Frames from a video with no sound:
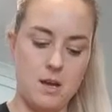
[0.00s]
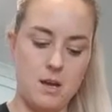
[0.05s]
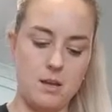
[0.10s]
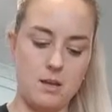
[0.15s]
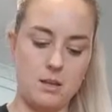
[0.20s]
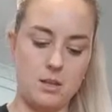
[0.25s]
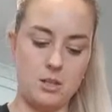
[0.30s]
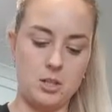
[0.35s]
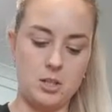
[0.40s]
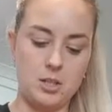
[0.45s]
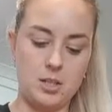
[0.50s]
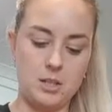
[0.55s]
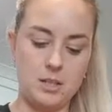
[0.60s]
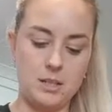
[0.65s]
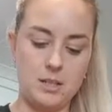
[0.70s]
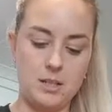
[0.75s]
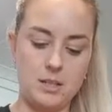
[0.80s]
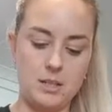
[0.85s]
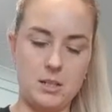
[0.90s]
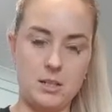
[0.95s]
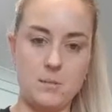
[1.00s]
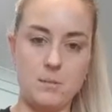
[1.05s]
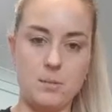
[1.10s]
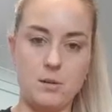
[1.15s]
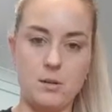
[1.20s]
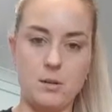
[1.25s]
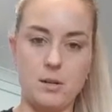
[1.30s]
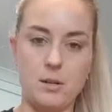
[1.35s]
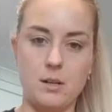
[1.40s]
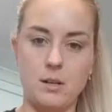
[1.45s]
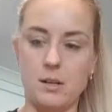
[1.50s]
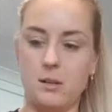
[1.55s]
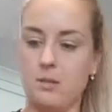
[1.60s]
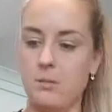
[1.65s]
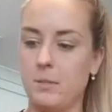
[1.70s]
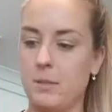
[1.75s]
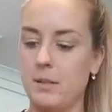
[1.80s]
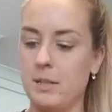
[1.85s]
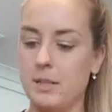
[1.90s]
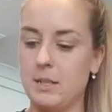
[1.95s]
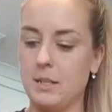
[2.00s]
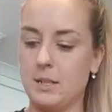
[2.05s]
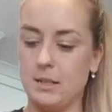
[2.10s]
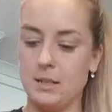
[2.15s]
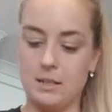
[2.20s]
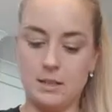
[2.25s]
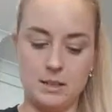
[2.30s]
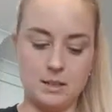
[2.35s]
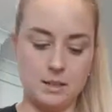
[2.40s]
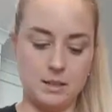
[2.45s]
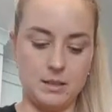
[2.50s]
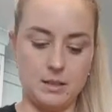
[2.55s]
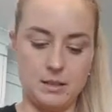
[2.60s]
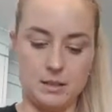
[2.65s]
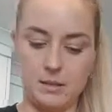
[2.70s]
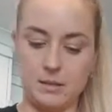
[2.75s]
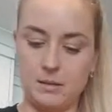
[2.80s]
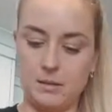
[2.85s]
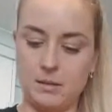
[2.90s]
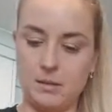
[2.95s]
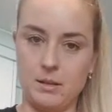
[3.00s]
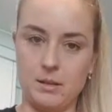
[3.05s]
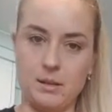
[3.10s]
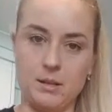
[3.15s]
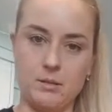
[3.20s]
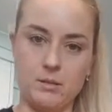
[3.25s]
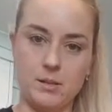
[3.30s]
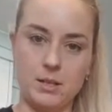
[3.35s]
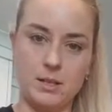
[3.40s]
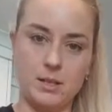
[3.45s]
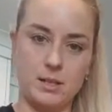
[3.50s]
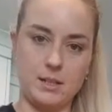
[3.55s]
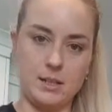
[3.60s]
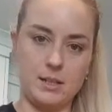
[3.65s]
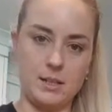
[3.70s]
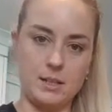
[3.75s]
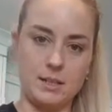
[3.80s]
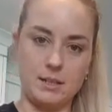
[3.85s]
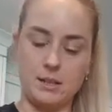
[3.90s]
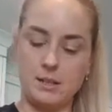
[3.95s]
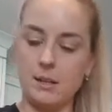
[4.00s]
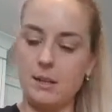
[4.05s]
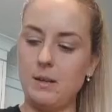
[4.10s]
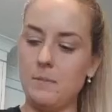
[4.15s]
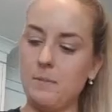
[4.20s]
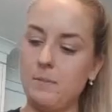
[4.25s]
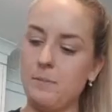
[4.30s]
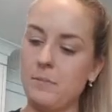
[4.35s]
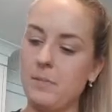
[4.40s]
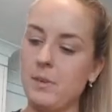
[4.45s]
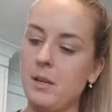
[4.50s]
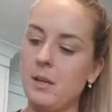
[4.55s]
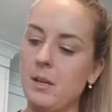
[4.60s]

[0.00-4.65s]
And the chicken's actually put in a little bit of slices, like little slices like that.